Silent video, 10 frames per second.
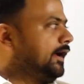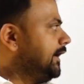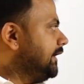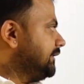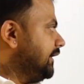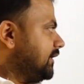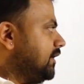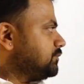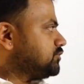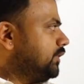And then
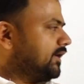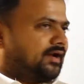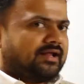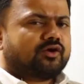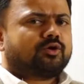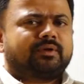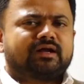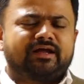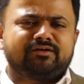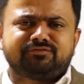comes work and economic
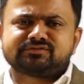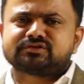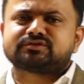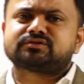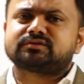life, which is